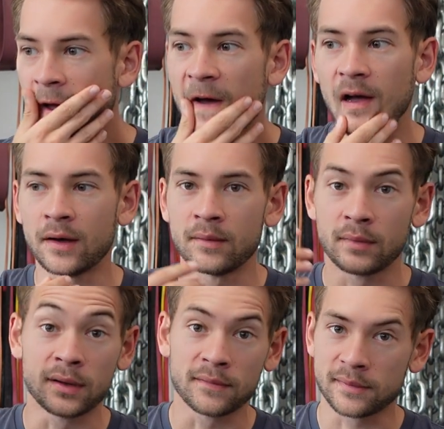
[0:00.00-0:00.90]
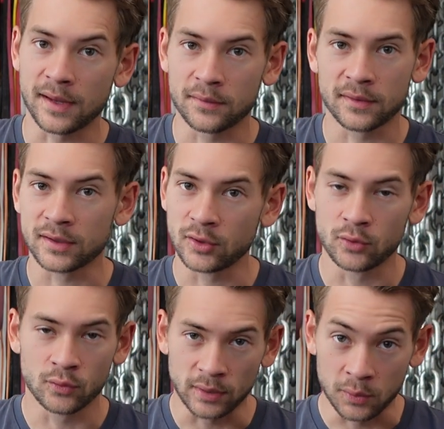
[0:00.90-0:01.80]
And if this sounds like
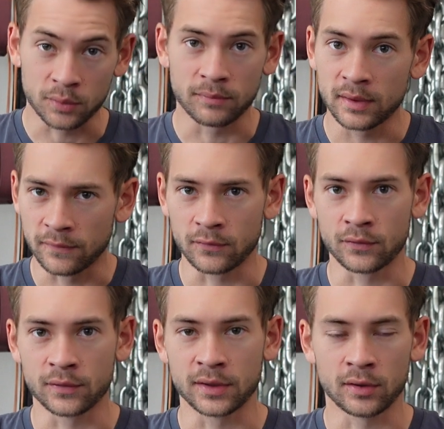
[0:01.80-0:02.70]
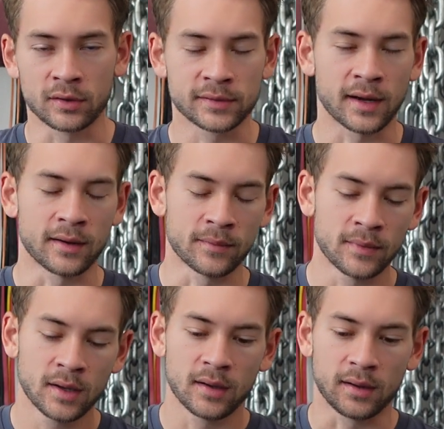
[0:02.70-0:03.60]
you, it was me for a really long time.
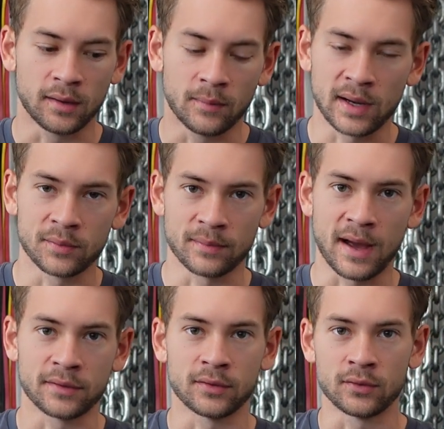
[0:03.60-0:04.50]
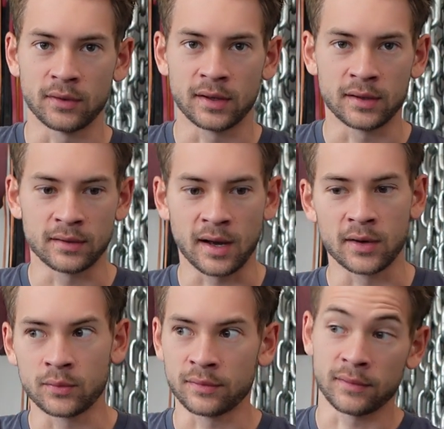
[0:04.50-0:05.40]
My name is Matthew, and I
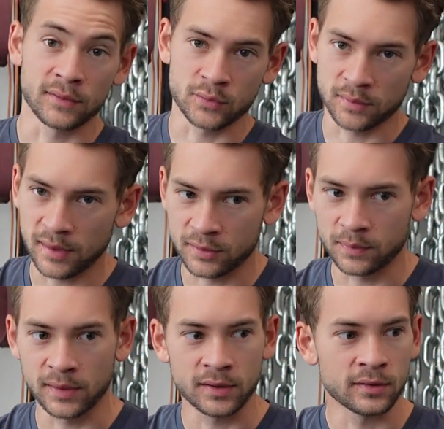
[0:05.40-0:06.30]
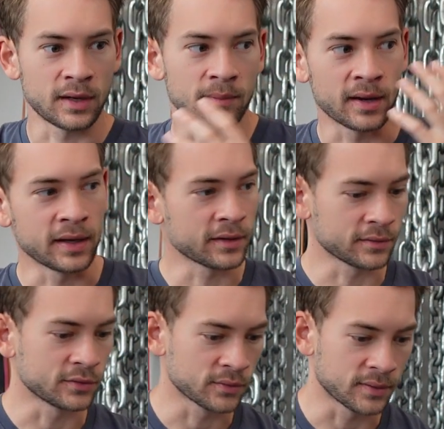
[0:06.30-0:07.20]
was a Division I soccer player, and my ankle
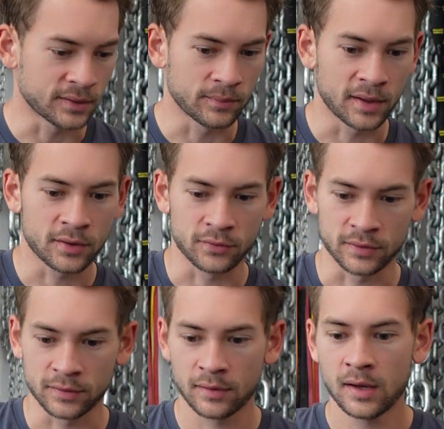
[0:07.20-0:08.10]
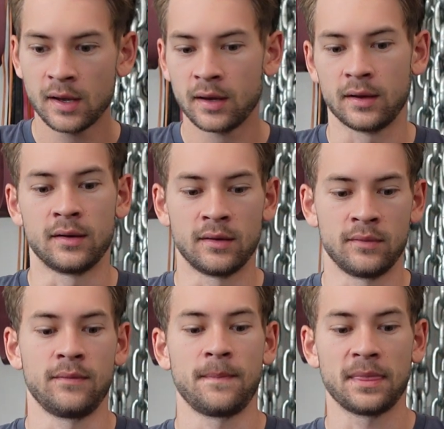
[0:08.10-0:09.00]
injuries ended my career.
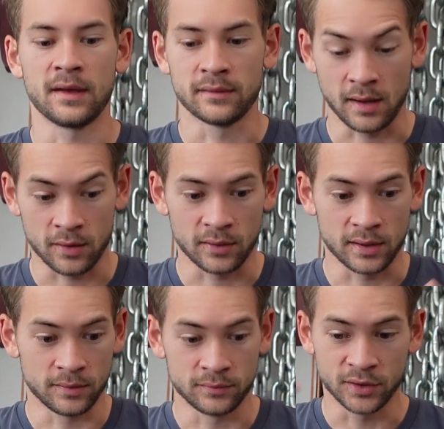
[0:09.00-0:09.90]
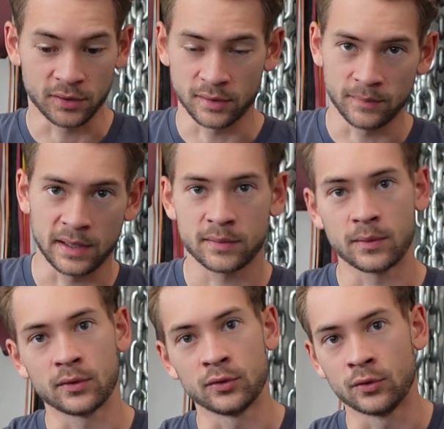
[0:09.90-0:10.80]
And now I'm dunking on a
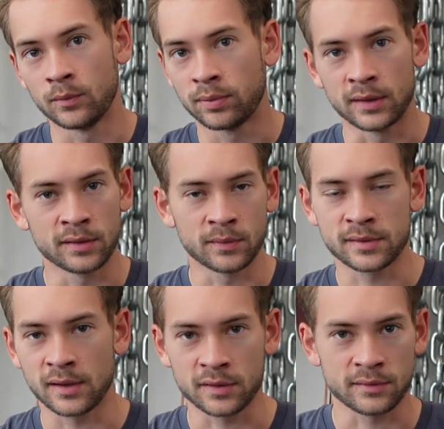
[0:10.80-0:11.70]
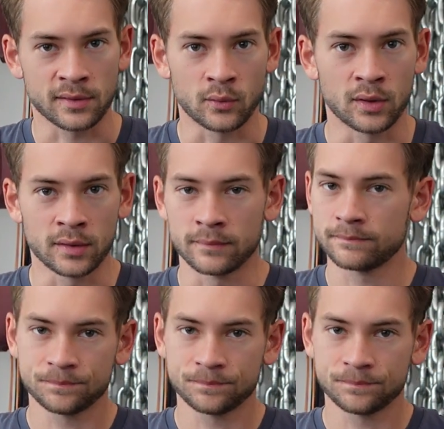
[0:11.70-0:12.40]
basketball hoop, playing as much soccer as I want,